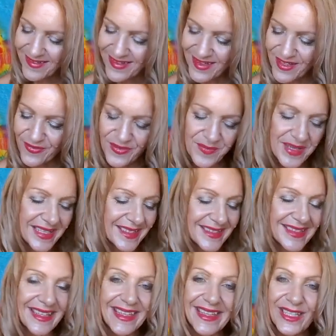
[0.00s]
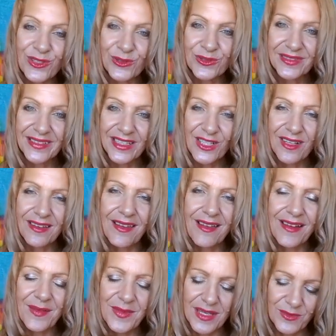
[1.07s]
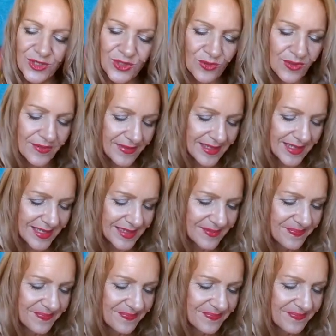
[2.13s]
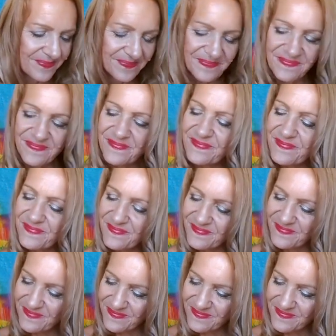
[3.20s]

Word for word: Uh, for me, it's the eagle. They light me up joyfully. Hmm.